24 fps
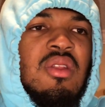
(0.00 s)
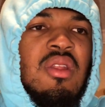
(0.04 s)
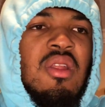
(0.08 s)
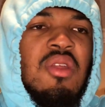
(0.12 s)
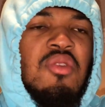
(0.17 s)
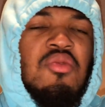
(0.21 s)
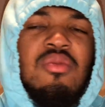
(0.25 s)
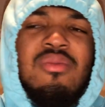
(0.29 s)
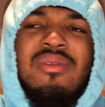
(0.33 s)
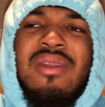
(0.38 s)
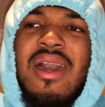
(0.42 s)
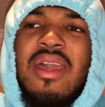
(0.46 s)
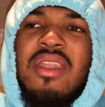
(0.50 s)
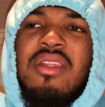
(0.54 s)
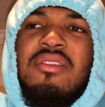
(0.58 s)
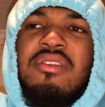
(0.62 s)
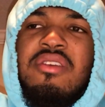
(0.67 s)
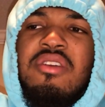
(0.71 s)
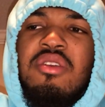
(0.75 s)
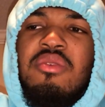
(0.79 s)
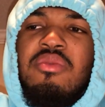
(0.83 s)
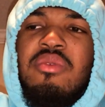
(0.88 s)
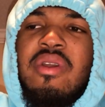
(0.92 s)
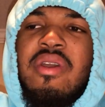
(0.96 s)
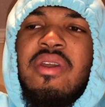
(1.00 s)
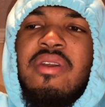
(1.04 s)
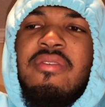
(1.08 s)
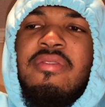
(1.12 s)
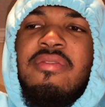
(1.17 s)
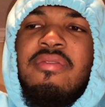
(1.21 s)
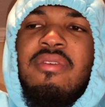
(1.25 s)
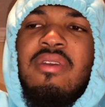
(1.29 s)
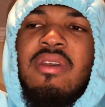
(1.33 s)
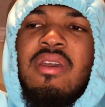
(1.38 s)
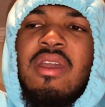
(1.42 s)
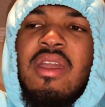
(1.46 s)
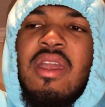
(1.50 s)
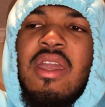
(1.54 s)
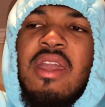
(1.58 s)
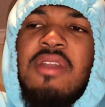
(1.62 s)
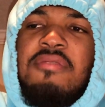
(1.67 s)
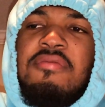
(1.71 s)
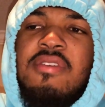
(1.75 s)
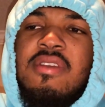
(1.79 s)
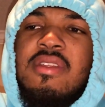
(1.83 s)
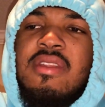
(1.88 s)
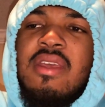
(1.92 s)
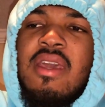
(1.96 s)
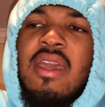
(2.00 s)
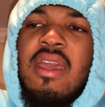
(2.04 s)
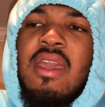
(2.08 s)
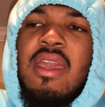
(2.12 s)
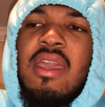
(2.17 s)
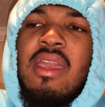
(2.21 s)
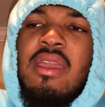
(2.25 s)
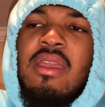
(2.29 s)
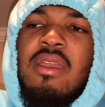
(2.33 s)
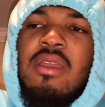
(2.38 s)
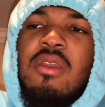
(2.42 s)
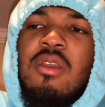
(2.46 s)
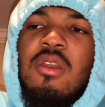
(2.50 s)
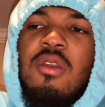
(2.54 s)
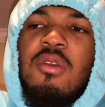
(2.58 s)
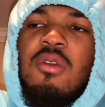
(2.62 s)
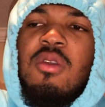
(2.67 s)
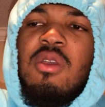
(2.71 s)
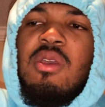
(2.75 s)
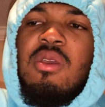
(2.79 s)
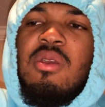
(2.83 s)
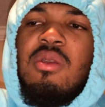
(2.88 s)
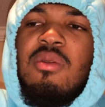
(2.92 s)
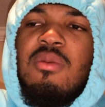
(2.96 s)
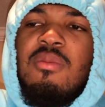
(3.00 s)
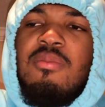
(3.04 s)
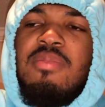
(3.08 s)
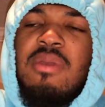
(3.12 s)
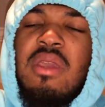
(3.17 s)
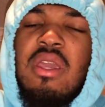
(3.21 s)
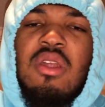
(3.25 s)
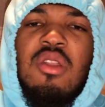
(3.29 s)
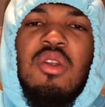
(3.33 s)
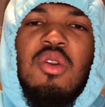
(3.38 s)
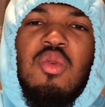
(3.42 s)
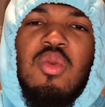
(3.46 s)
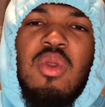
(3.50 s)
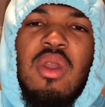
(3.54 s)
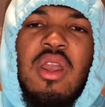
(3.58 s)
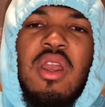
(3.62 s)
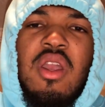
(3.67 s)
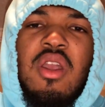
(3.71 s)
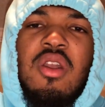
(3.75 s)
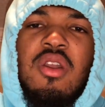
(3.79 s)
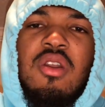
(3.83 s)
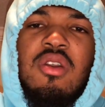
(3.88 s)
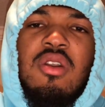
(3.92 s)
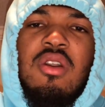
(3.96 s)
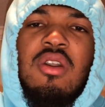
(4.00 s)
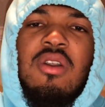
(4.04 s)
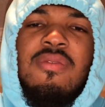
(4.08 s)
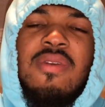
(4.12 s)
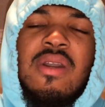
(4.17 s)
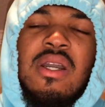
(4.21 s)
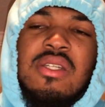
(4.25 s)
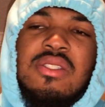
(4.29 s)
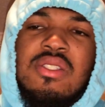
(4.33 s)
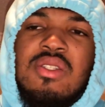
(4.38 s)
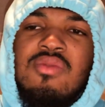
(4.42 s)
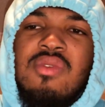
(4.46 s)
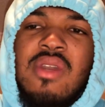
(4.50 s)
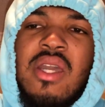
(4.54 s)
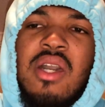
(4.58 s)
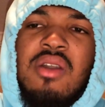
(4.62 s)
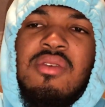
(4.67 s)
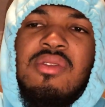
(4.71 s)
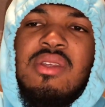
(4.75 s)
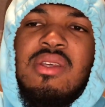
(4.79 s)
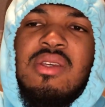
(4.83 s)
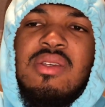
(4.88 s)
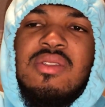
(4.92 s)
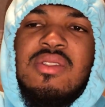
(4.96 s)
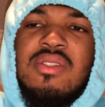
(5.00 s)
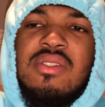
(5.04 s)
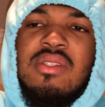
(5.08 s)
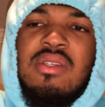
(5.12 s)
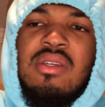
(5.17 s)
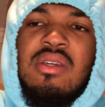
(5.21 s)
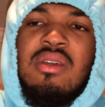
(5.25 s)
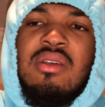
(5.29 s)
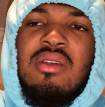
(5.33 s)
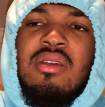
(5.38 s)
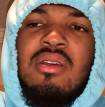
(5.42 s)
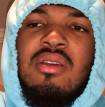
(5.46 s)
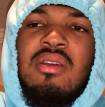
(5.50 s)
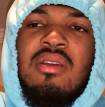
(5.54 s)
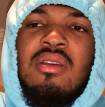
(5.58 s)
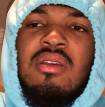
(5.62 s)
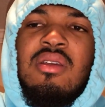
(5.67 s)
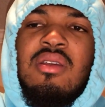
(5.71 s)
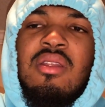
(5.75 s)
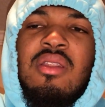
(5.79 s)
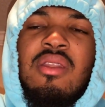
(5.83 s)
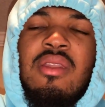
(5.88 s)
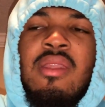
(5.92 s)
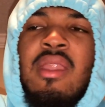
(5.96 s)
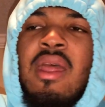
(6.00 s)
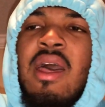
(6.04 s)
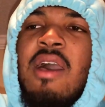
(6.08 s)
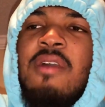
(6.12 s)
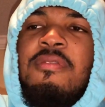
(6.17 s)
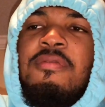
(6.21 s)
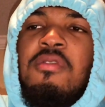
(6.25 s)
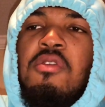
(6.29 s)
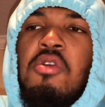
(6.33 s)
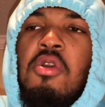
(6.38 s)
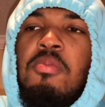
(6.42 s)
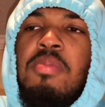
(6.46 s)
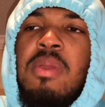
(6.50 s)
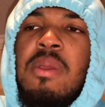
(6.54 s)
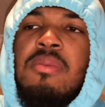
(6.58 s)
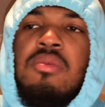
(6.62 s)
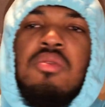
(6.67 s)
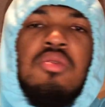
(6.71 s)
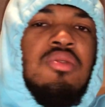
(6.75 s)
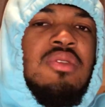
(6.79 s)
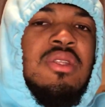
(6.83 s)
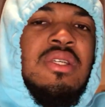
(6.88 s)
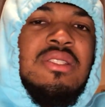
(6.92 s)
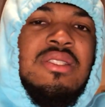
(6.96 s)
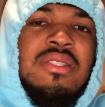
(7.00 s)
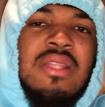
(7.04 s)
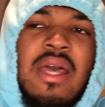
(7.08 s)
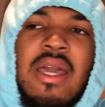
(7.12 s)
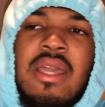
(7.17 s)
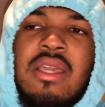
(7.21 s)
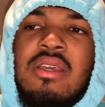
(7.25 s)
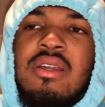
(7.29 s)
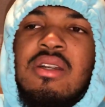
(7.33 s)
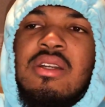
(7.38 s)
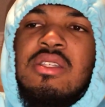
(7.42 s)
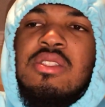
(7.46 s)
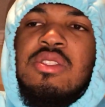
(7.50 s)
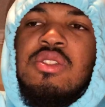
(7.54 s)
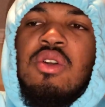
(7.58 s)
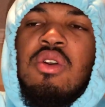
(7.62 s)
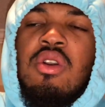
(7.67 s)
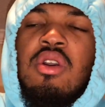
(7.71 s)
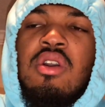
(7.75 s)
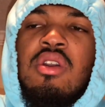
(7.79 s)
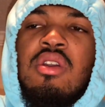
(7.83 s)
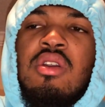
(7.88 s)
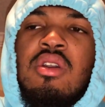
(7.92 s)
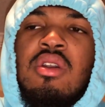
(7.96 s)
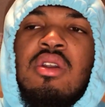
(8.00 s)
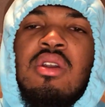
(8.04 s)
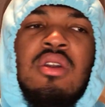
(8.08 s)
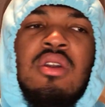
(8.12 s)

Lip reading: We got to deal with everyday being aware of our surroundings, not for people who dislike us or